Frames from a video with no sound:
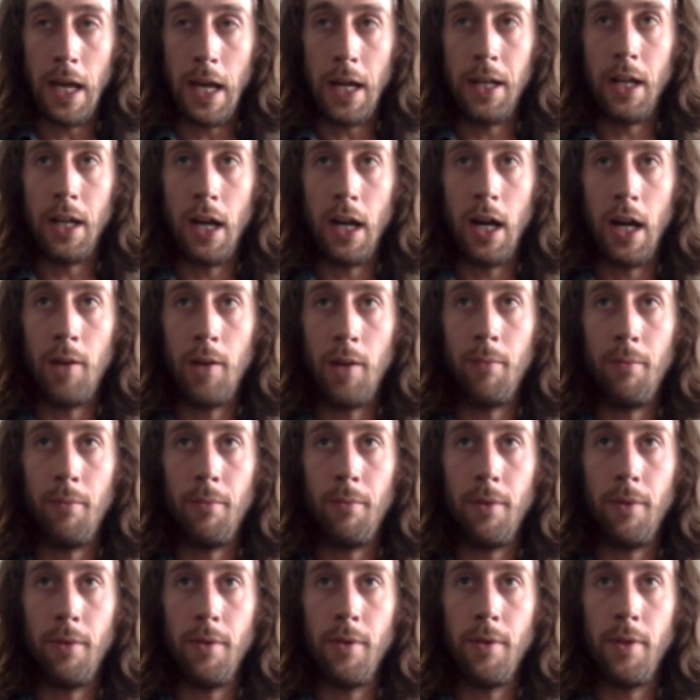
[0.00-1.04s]

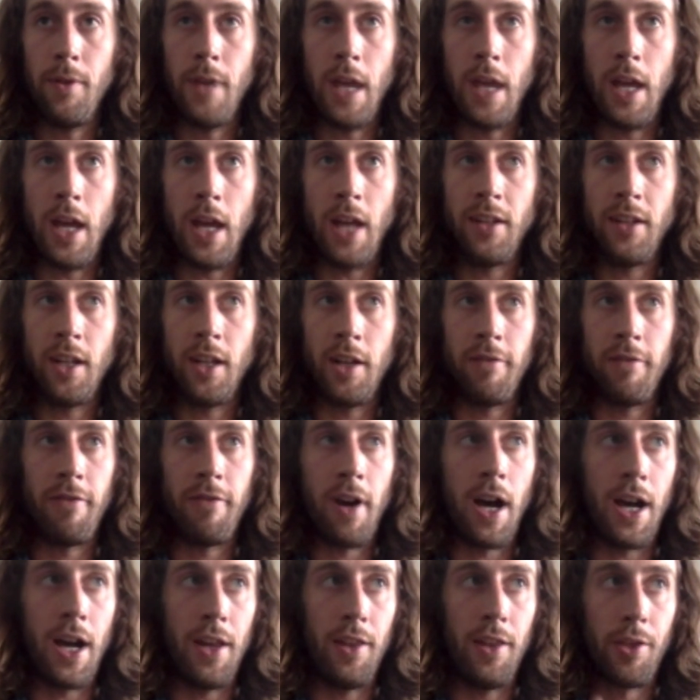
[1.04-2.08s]
And they
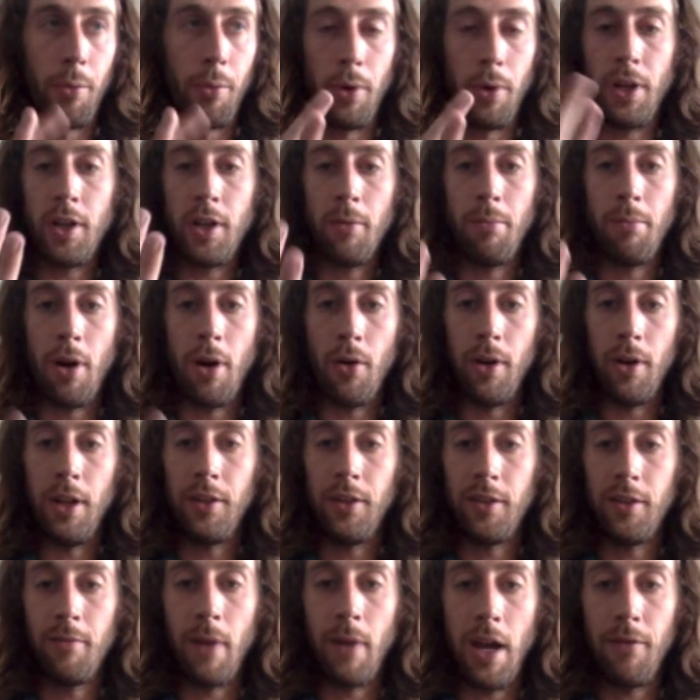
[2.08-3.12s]
identified three
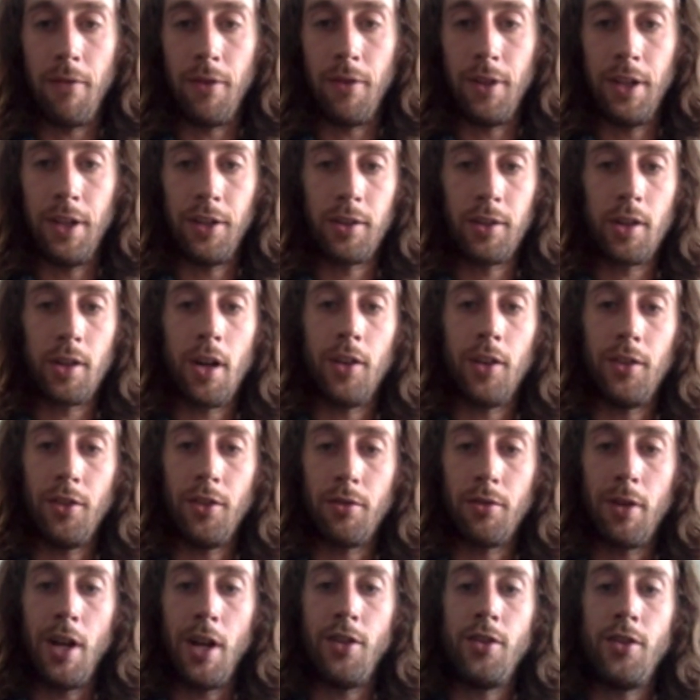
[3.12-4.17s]
components of mindfulness:
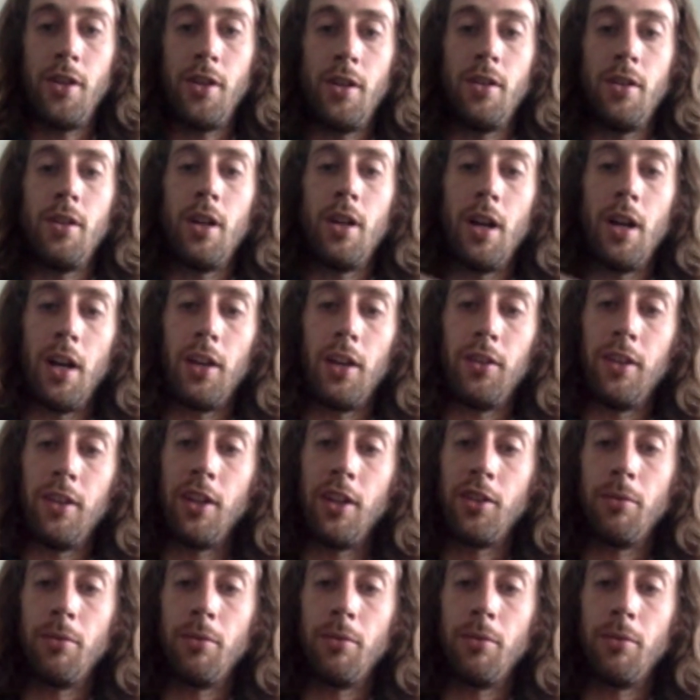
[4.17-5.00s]
concentration,